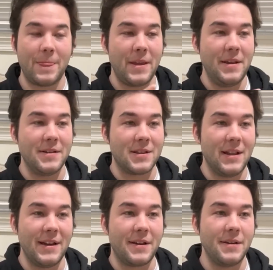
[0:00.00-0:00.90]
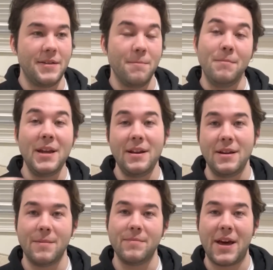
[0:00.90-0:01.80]
is like the
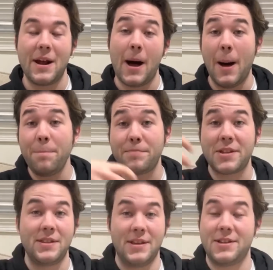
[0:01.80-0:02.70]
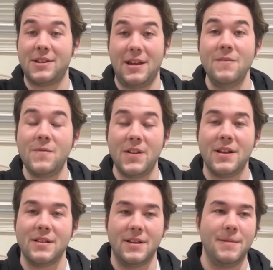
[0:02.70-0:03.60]
medium that ups this
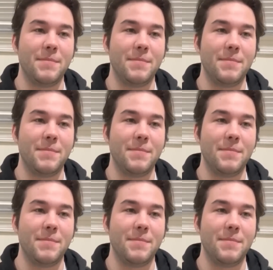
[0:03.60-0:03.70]
infinitely,